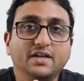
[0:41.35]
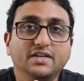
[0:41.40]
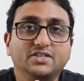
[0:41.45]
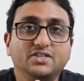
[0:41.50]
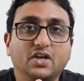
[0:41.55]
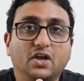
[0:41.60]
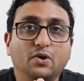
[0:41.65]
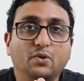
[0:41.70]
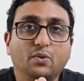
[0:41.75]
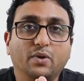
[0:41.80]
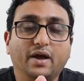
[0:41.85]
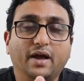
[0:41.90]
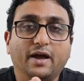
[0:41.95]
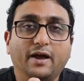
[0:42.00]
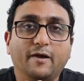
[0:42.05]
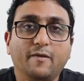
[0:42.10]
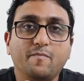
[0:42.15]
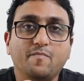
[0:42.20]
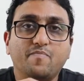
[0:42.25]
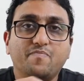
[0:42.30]

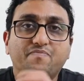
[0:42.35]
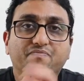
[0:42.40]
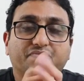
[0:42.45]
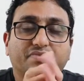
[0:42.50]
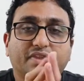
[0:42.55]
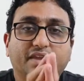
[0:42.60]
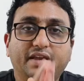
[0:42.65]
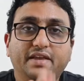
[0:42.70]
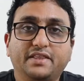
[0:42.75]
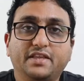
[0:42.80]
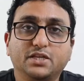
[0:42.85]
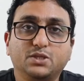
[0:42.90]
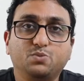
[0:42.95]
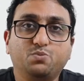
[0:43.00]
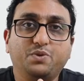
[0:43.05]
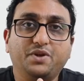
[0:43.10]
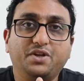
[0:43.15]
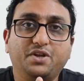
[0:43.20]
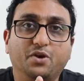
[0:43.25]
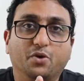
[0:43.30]
So in this
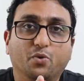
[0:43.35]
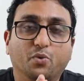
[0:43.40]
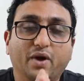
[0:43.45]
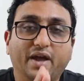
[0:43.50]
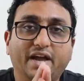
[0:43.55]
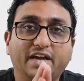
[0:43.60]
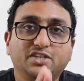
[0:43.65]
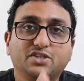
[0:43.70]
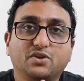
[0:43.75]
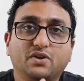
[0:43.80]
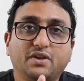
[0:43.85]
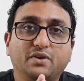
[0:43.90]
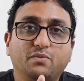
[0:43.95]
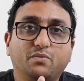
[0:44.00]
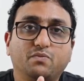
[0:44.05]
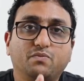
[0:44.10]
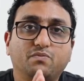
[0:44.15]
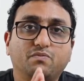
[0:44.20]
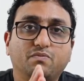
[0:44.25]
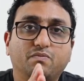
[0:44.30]
video,
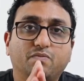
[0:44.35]
actually